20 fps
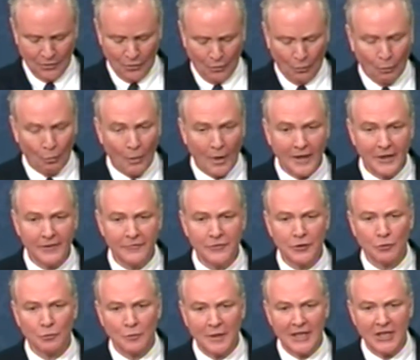One of
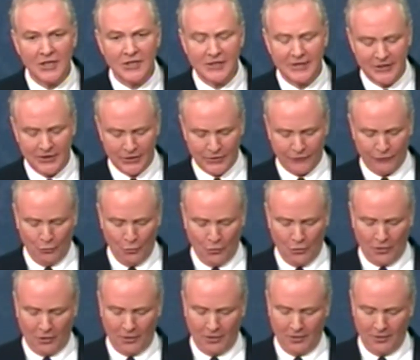the reasons
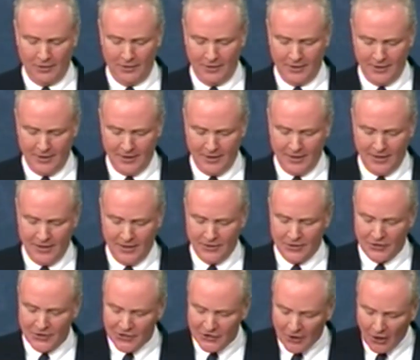for
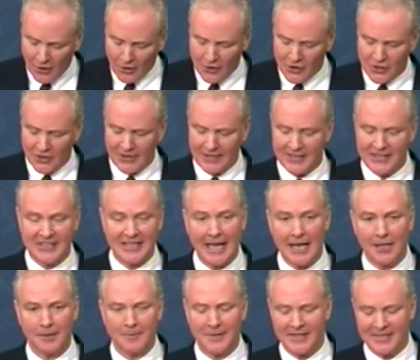discouraging
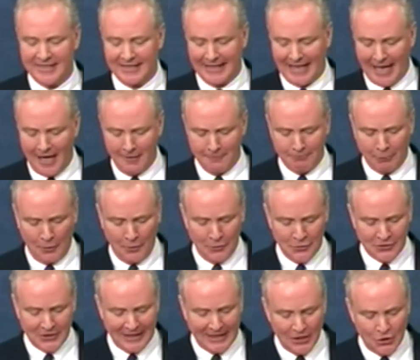settlements and
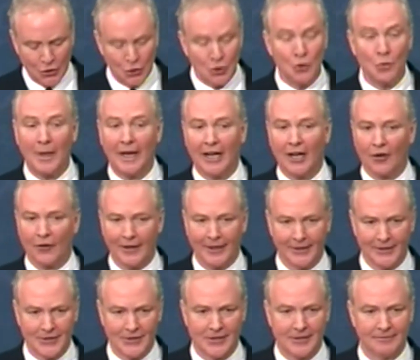outposts in new
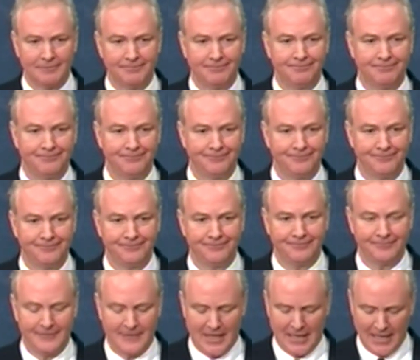areas
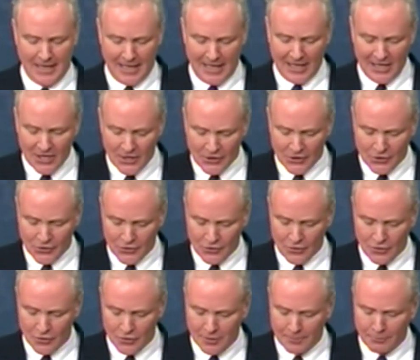is
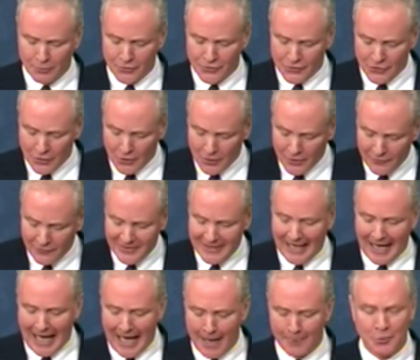to preserve the
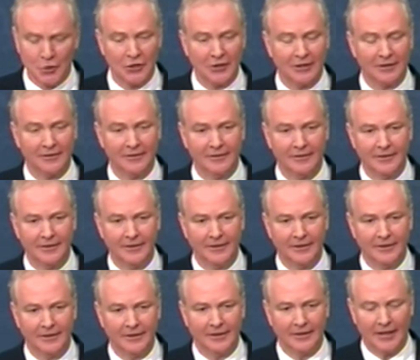option
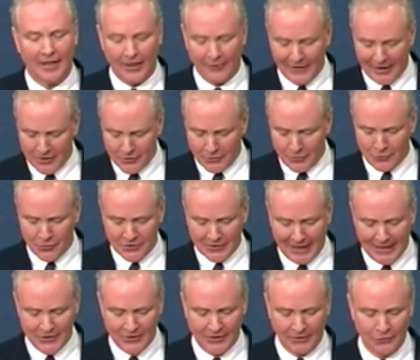of a
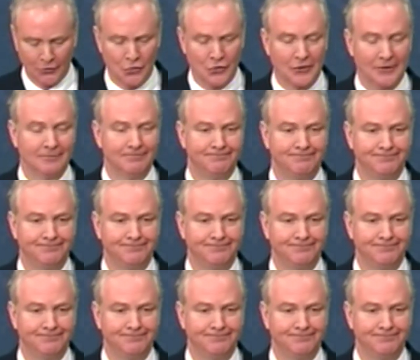two-state solution,